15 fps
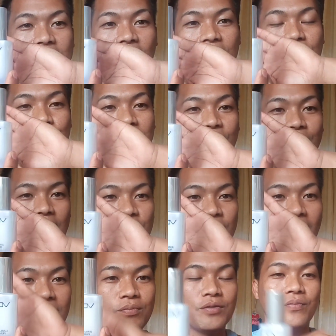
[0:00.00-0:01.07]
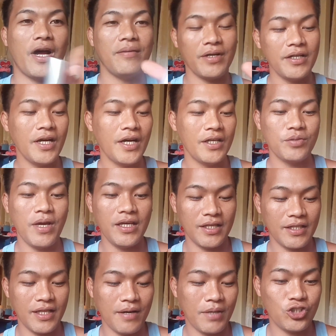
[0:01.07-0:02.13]
start putting foundation, you have to put primer to make
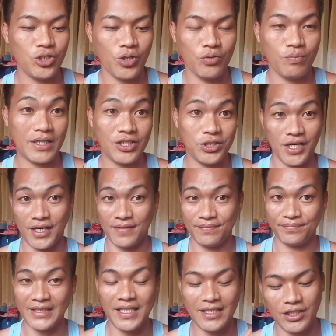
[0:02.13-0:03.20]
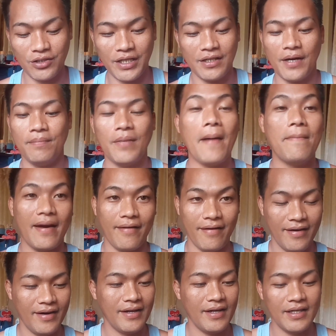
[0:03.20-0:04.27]
it much easier in a better.
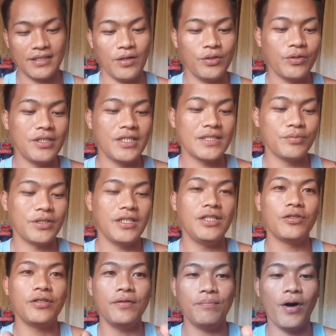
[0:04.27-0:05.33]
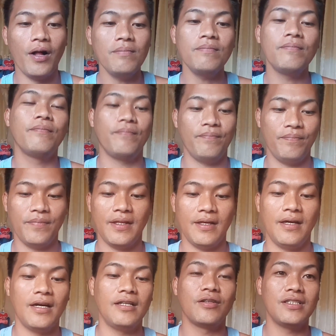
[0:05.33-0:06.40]
So you can just put it in your palm, and
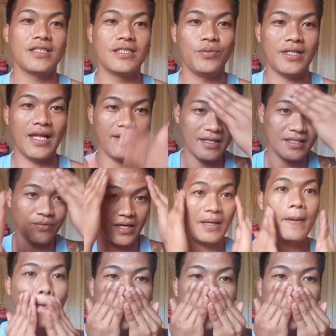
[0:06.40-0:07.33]
you can just do it like this way.